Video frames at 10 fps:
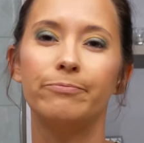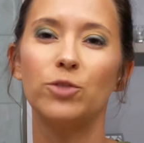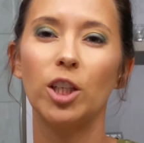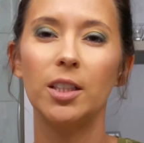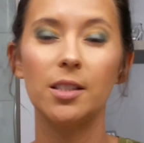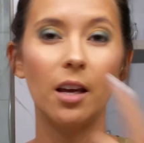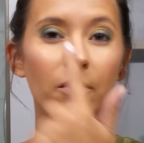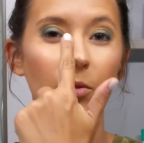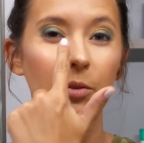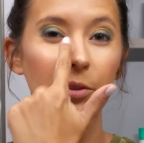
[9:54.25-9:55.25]
trying to decide
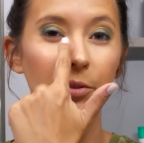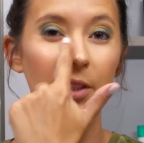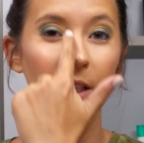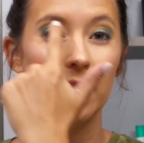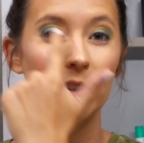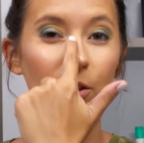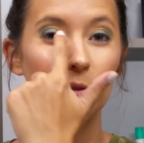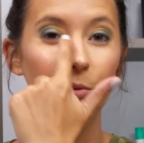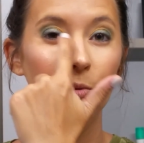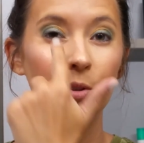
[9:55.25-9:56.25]
if I want to do the inner
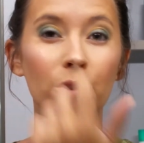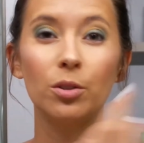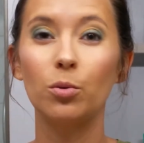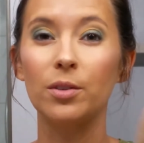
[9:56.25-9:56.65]
corner